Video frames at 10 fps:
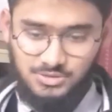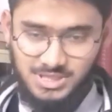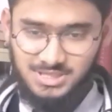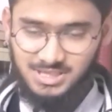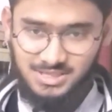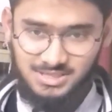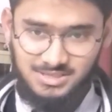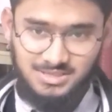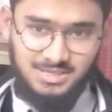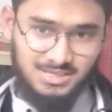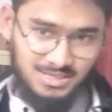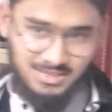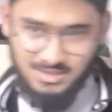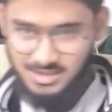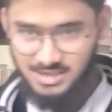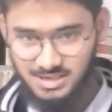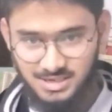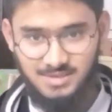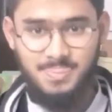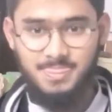So this, in
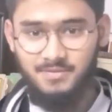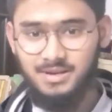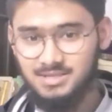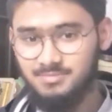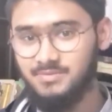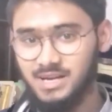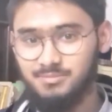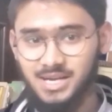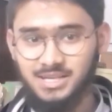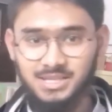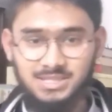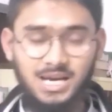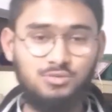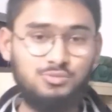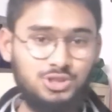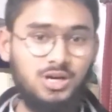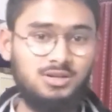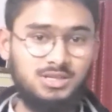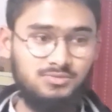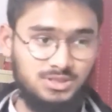a very simplified manner, is how
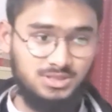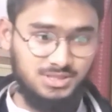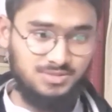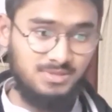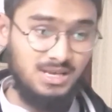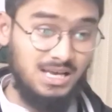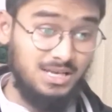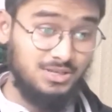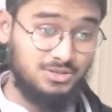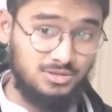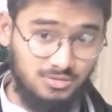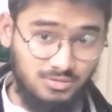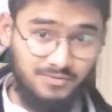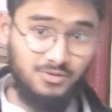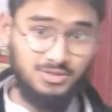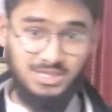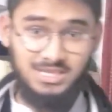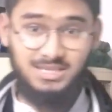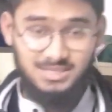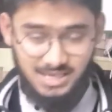musharakah works. So of course
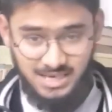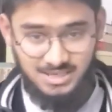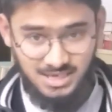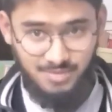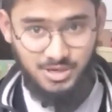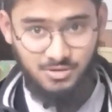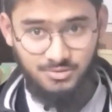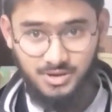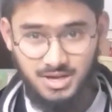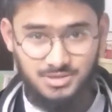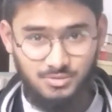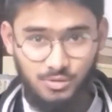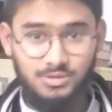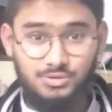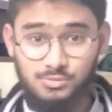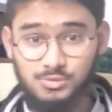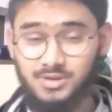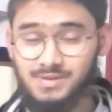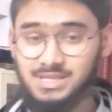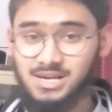it is an Islamic contract, so all the
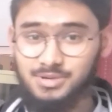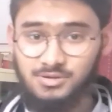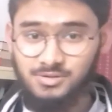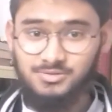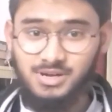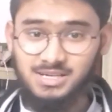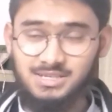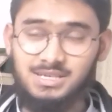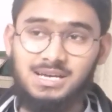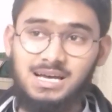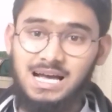rules of Islamic contract